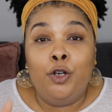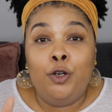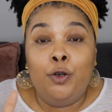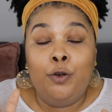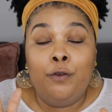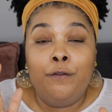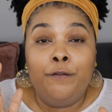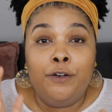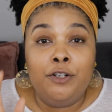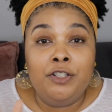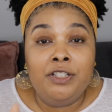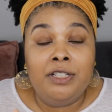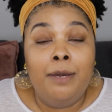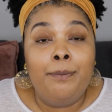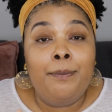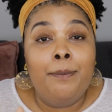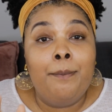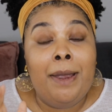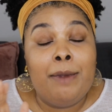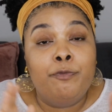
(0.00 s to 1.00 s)
so first
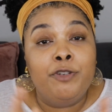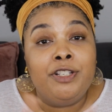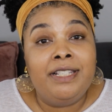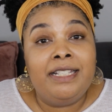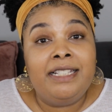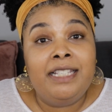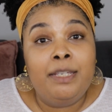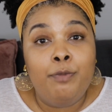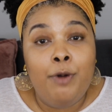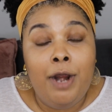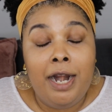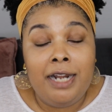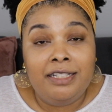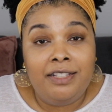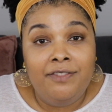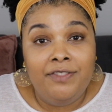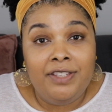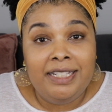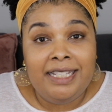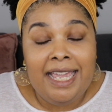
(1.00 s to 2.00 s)
up, my Breezy Tee
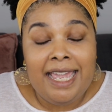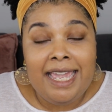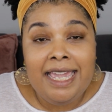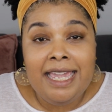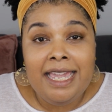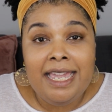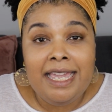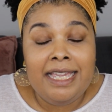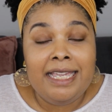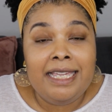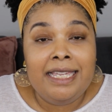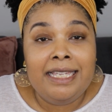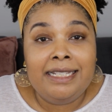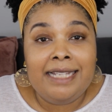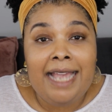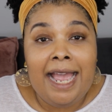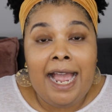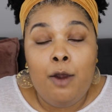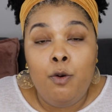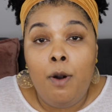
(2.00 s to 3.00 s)
product of the day
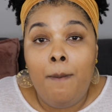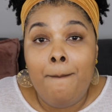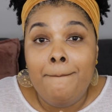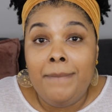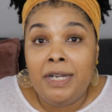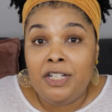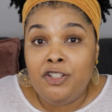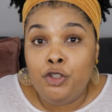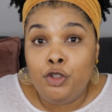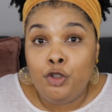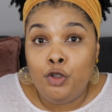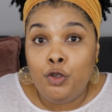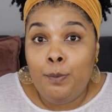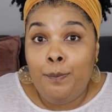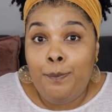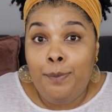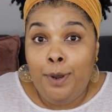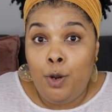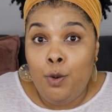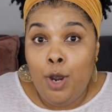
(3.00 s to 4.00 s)
is our
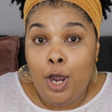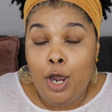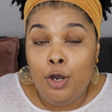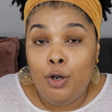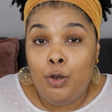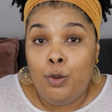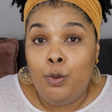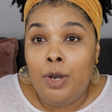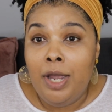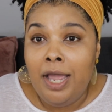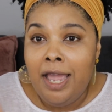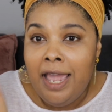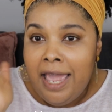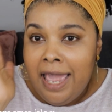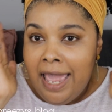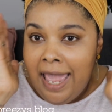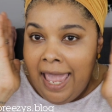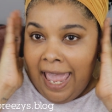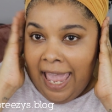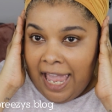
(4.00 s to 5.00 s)
mustard boho
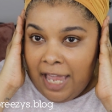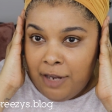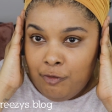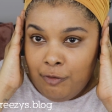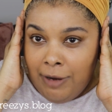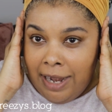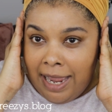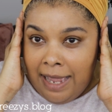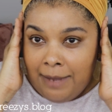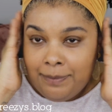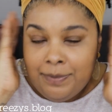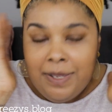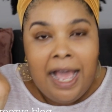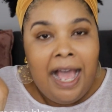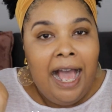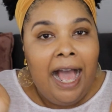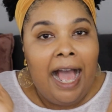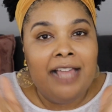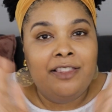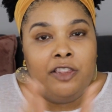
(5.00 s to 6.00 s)
head wrap.
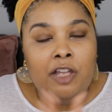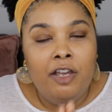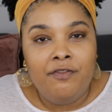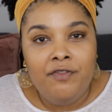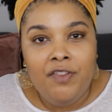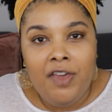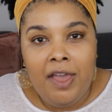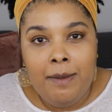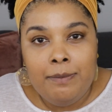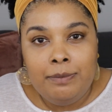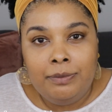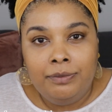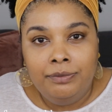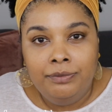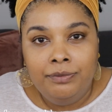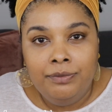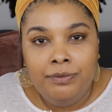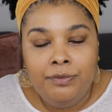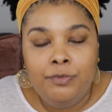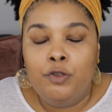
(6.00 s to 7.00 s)
I love
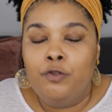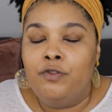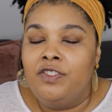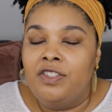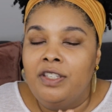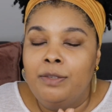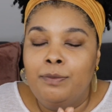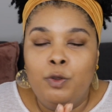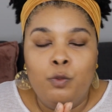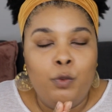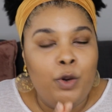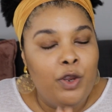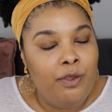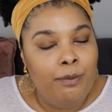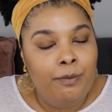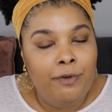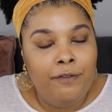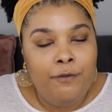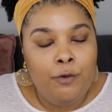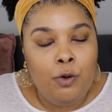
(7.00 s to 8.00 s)
them. You've seen me wear
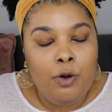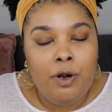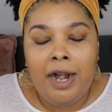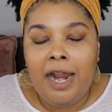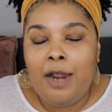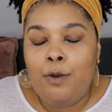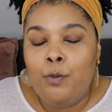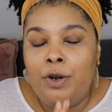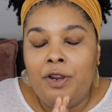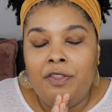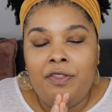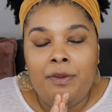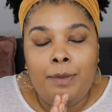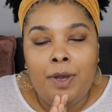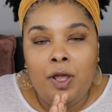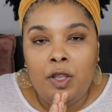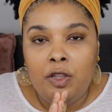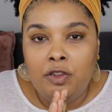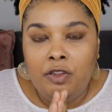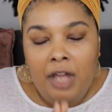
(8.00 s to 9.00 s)
them before. I wear them
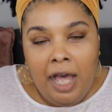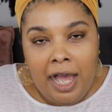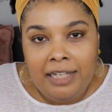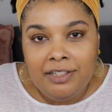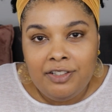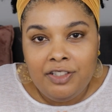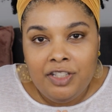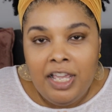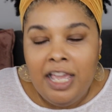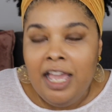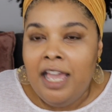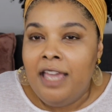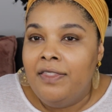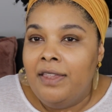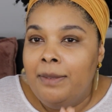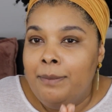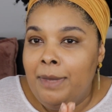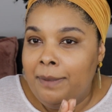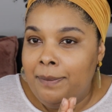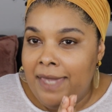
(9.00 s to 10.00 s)
a lot.
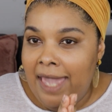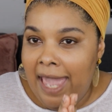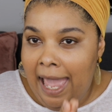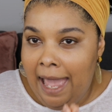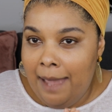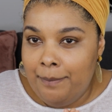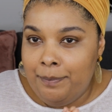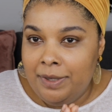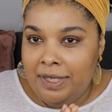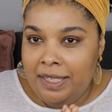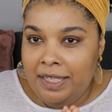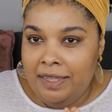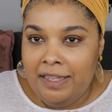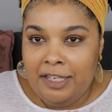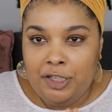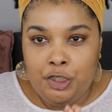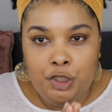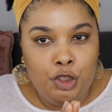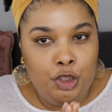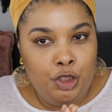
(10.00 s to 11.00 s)
They make me happy.
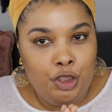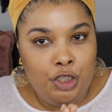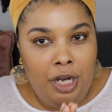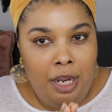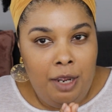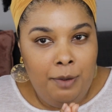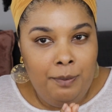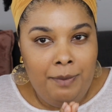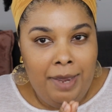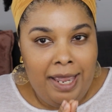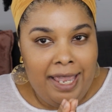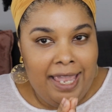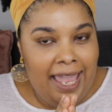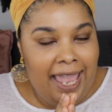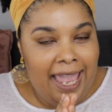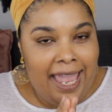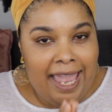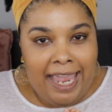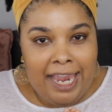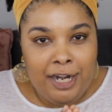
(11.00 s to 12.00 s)
They zhuzh up my
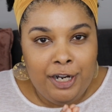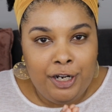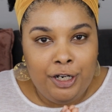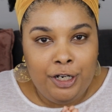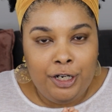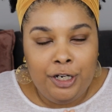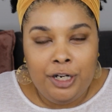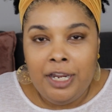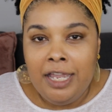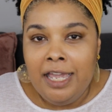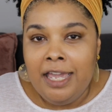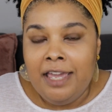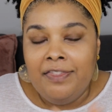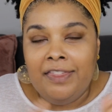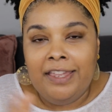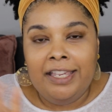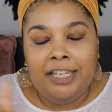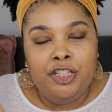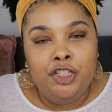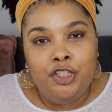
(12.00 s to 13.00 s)
hair.
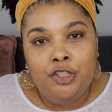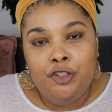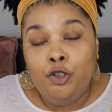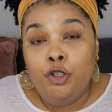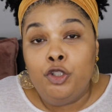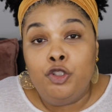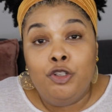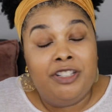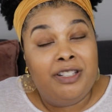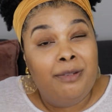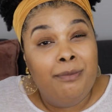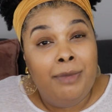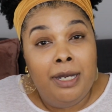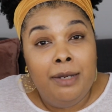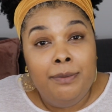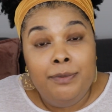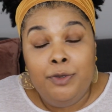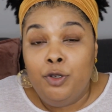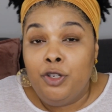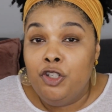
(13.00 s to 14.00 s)
You can dress them
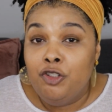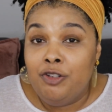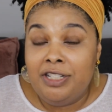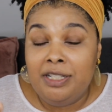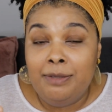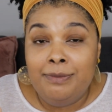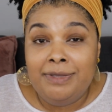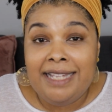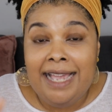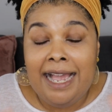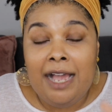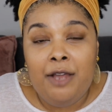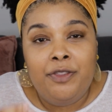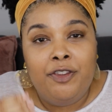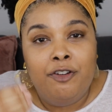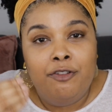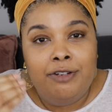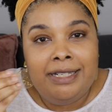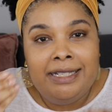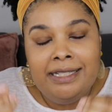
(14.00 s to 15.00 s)
up. You can dress them down.
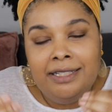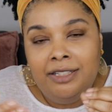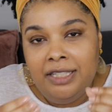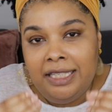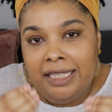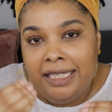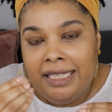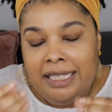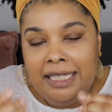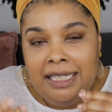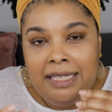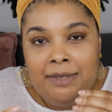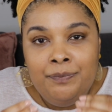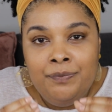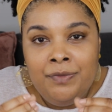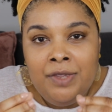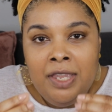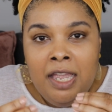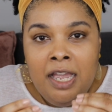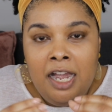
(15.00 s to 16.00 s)
They're a
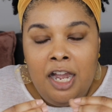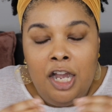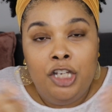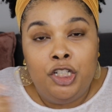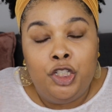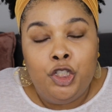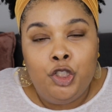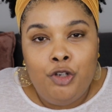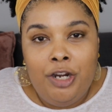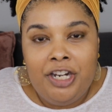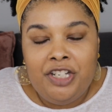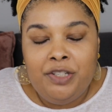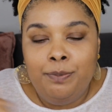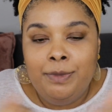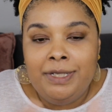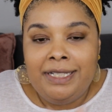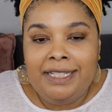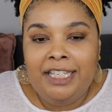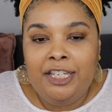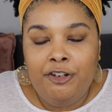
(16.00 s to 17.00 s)
silky stretch
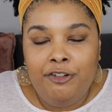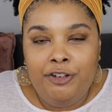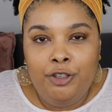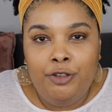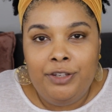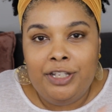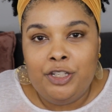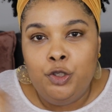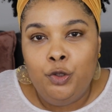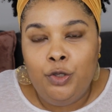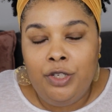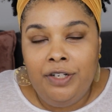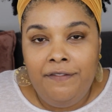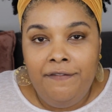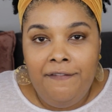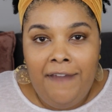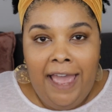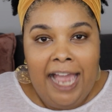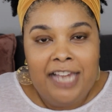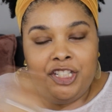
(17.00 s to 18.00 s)
material that you can
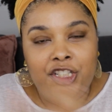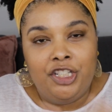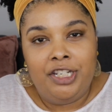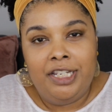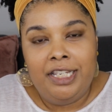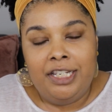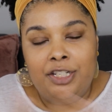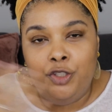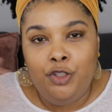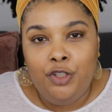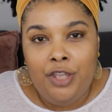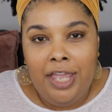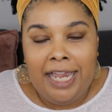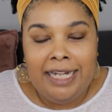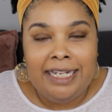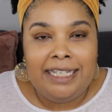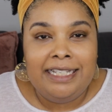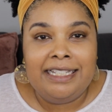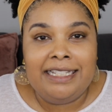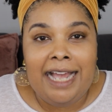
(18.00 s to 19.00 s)
fashion into
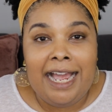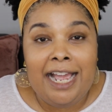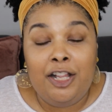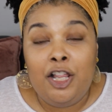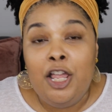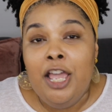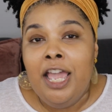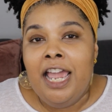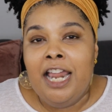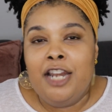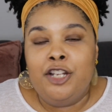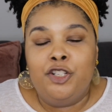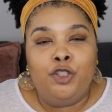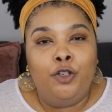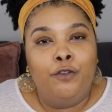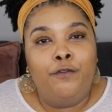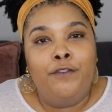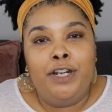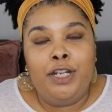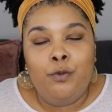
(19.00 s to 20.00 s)
any style. And it's
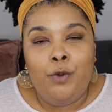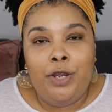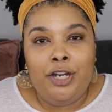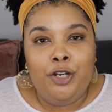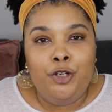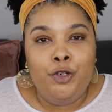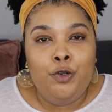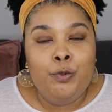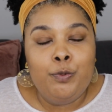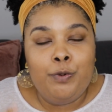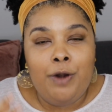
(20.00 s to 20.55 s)
so funny when a new